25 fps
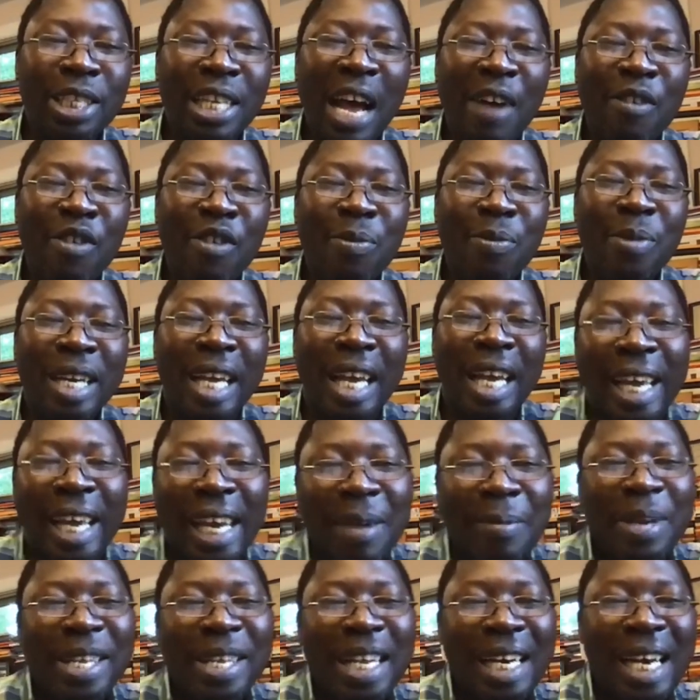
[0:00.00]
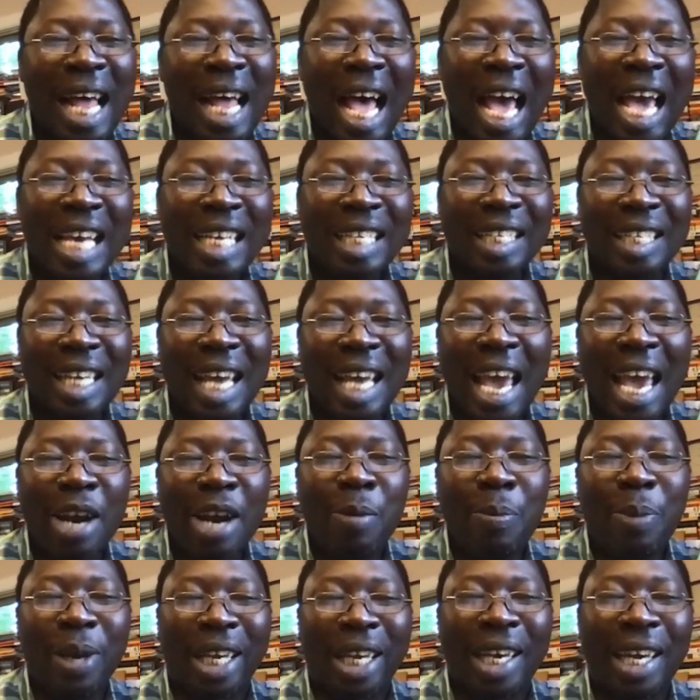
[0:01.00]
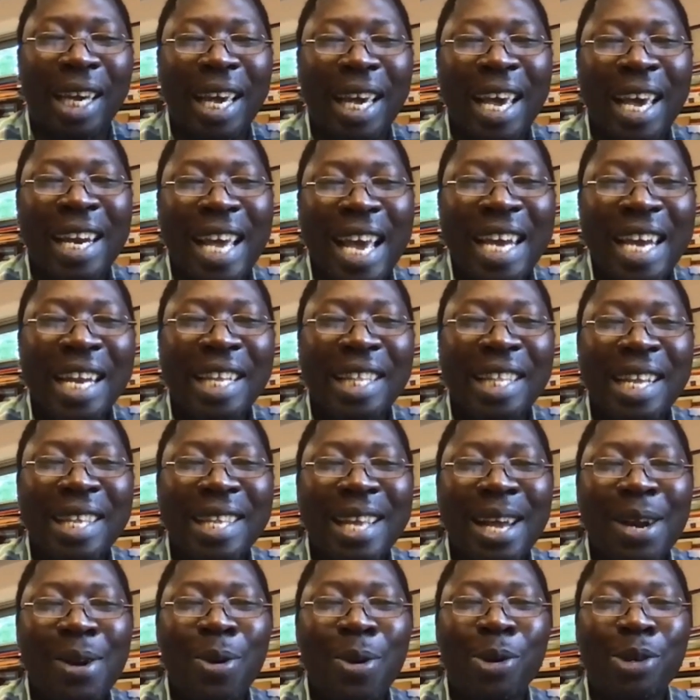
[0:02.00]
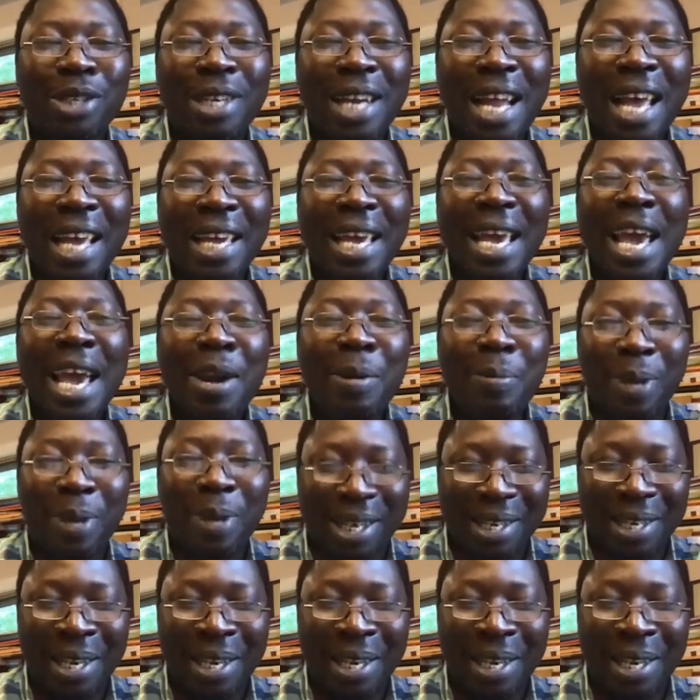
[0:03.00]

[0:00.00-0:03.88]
government criminalized Arabic and anything that looks like Arabic